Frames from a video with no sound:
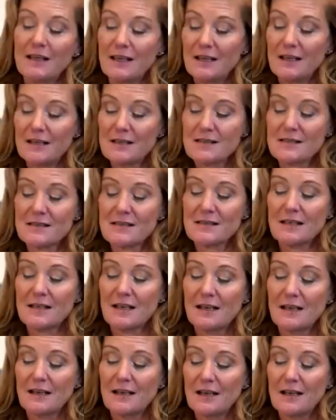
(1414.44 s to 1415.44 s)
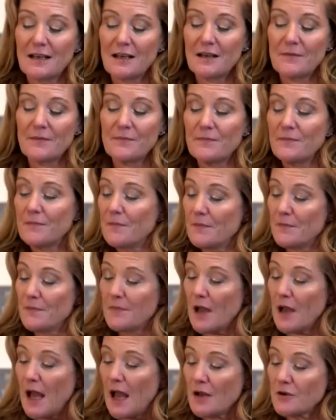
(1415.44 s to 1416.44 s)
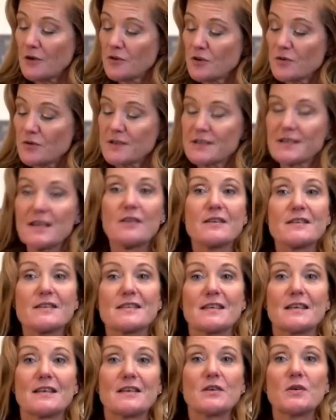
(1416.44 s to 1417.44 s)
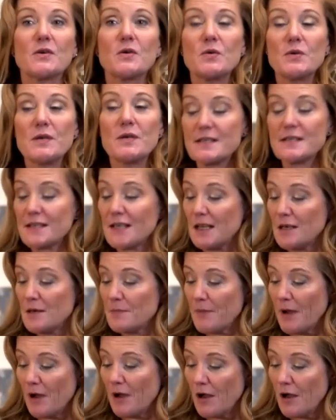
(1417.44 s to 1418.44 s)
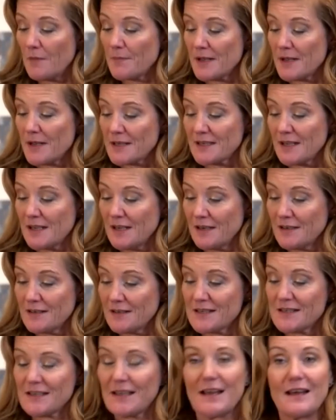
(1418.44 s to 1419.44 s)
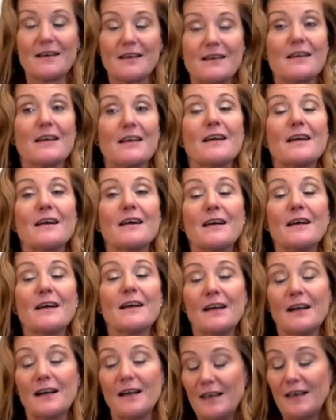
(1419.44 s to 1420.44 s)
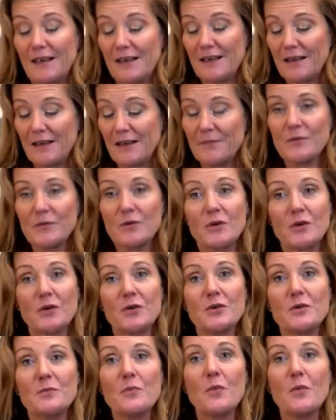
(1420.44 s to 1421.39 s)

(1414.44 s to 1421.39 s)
is Andrew Sarrazin, who is in Bahamas, I understand. Good